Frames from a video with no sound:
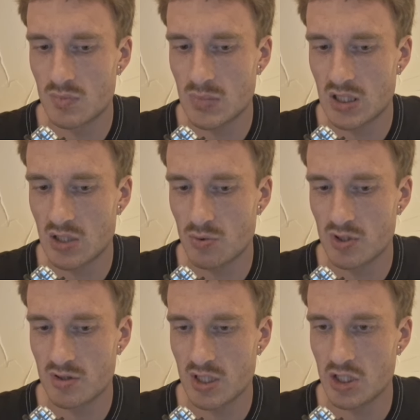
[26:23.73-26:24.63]
But there
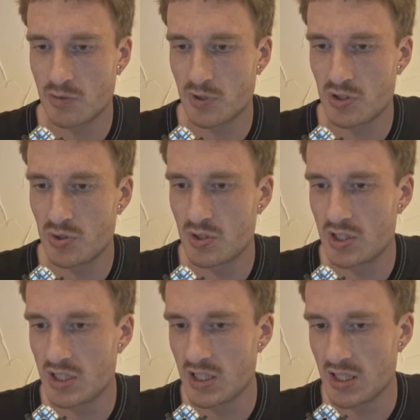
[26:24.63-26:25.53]
wasn't any
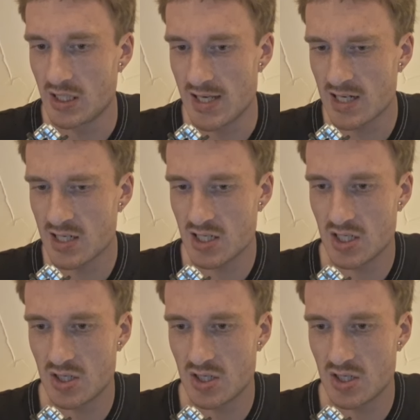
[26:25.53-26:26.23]
opportunity yet